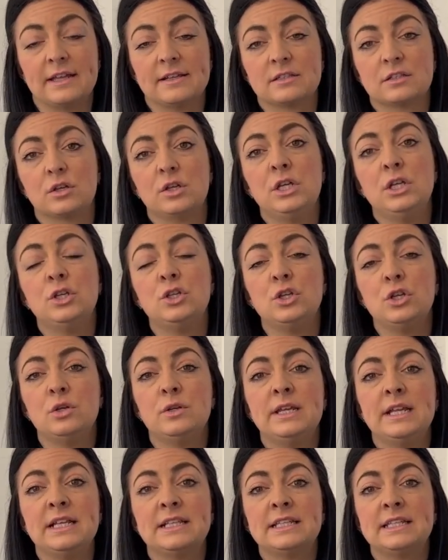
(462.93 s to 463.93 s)
So you do
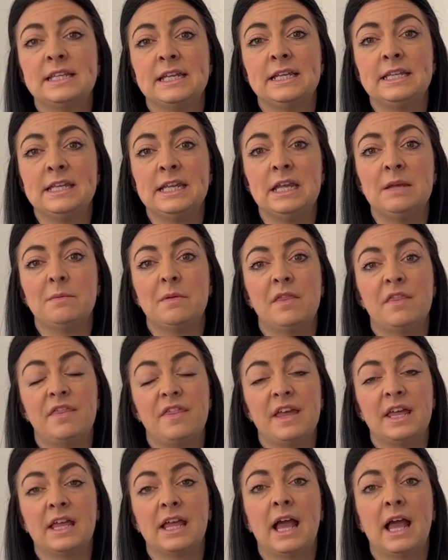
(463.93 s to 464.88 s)
need to dig deep and think,